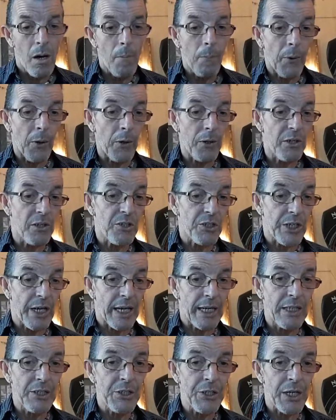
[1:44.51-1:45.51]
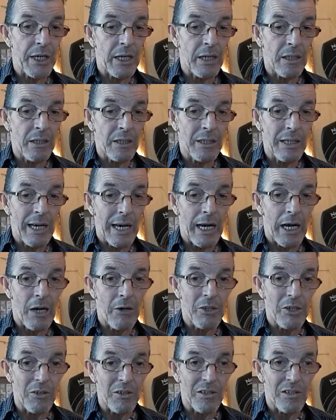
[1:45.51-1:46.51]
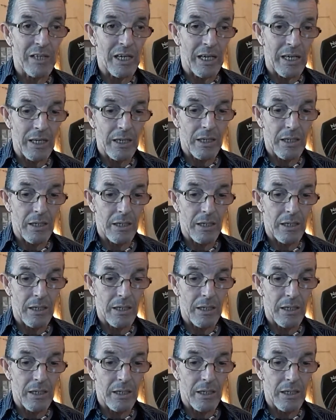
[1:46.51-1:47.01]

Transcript: but you're changing how you think,